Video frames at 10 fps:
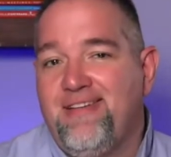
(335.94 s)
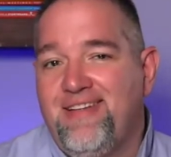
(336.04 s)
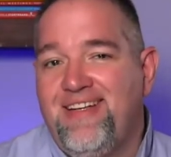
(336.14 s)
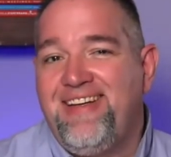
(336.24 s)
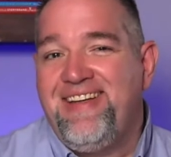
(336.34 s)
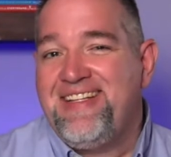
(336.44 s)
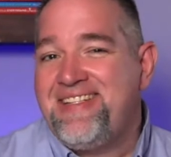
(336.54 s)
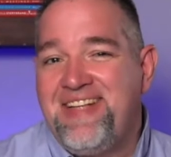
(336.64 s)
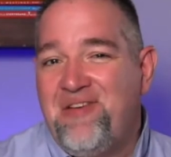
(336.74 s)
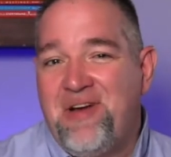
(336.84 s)

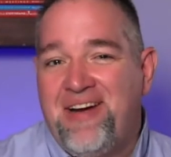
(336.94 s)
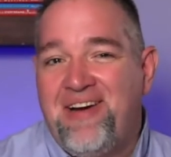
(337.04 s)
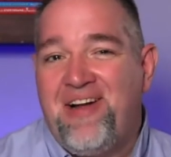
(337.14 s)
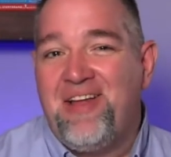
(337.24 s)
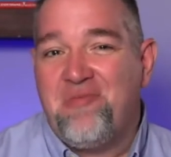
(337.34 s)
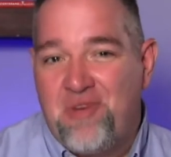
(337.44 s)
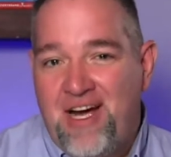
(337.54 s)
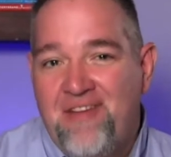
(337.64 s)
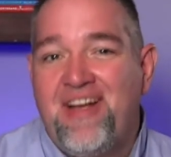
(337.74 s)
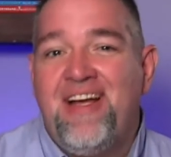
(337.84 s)
That's not what I call it in
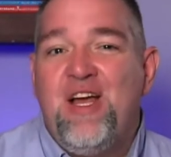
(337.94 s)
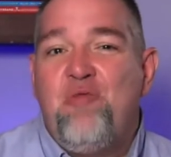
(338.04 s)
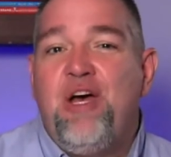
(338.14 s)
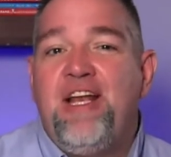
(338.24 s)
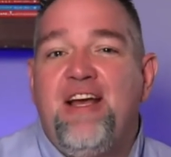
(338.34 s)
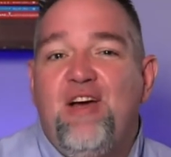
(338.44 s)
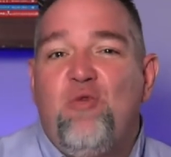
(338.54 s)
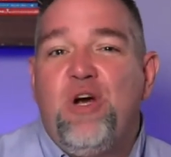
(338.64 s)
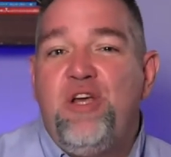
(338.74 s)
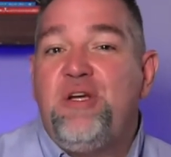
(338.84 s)
private, but
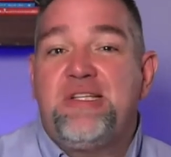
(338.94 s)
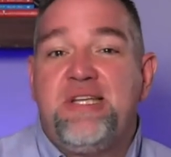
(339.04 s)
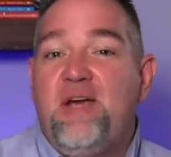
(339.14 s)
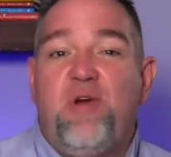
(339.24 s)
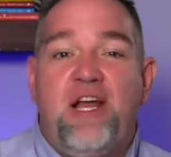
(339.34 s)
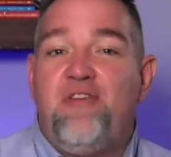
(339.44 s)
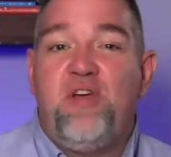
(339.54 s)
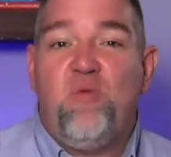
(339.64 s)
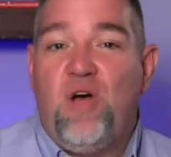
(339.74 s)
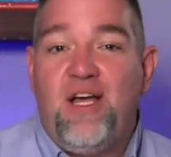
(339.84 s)
where you can say whatever
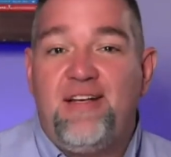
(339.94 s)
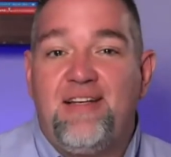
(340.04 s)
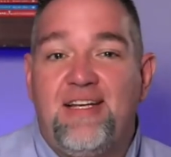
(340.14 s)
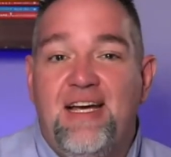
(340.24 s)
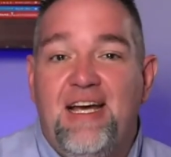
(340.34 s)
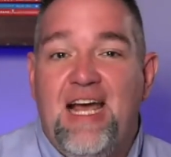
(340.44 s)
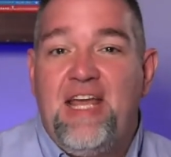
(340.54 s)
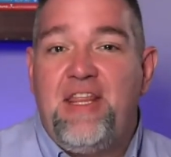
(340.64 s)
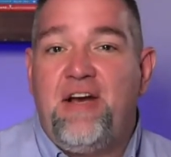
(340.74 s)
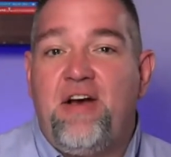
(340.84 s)
you want,
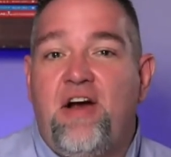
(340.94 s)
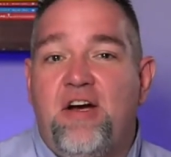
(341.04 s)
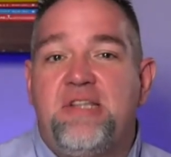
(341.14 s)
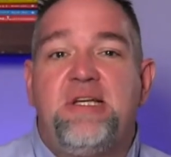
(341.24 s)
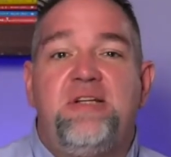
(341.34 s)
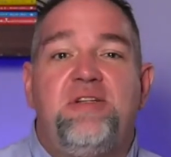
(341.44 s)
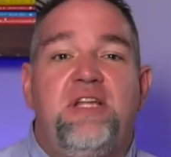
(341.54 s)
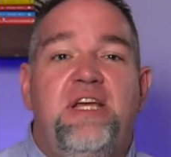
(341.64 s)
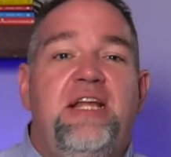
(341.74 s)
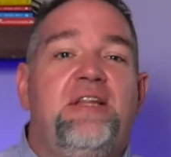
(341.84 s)
and there are
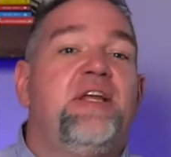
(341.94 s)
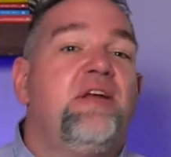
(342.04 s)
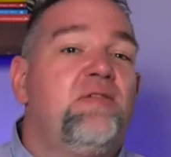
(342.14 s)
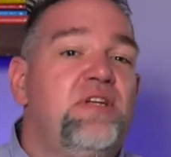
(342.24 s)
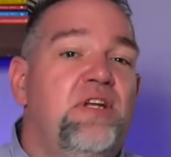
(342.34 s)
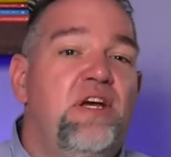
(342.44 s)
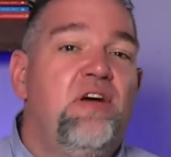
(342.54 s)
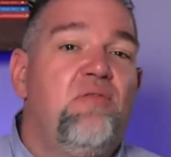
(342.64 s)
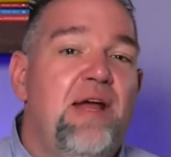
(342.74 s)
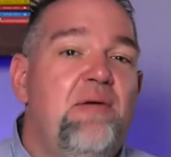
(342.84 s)
essentially little to
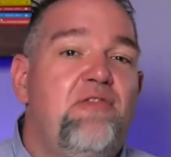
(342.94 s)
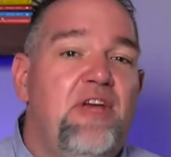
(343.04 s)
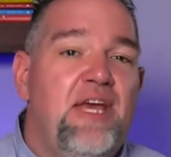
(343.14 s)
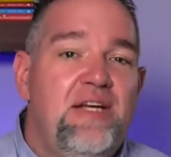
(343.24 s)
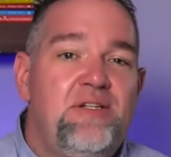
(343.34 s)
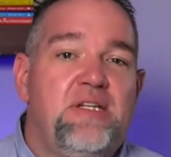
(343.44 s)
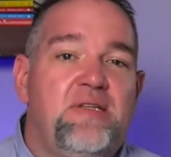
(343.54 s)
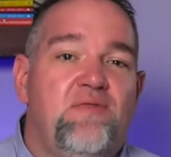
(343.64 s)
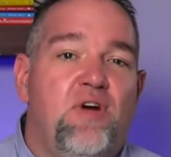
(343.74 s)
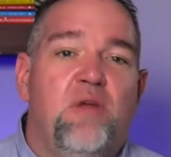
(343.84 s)
no
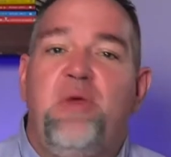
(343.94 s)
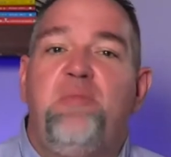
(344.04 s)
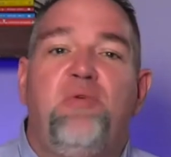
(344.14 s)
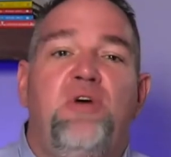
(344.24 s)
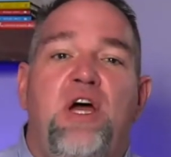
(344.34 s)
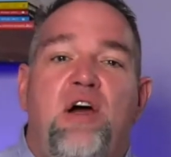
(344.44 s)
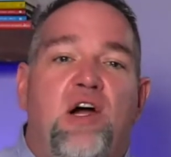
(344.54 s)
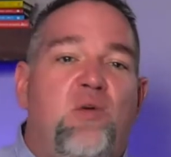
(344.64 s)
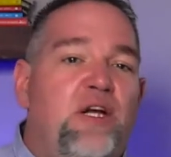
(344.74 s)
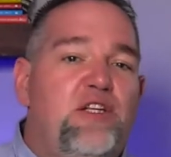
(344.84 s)
ramifications for it. And people
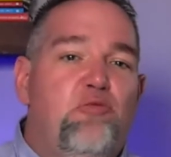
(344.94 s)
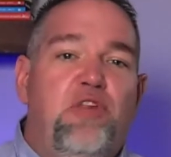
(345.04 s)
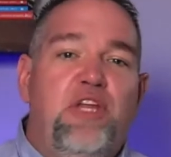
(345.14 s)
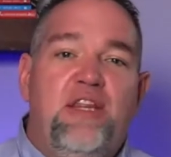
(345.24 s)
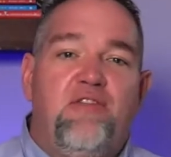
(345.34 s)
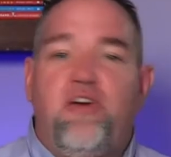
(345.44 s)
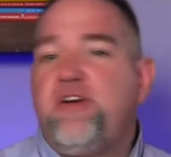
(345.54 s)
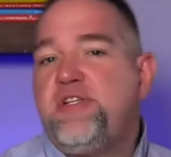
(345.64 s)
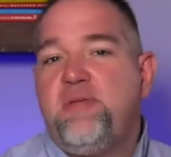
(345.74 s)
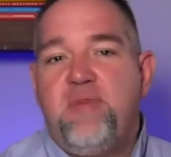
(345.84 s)
are quick to plead the
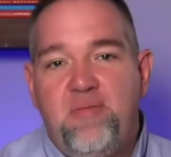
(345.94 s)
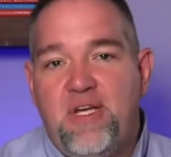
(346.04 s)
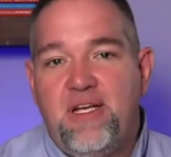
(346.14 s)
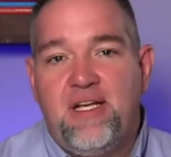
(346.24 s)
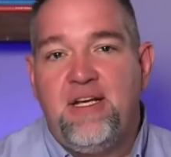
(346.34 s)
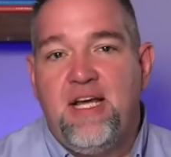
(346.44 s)
First Amendment and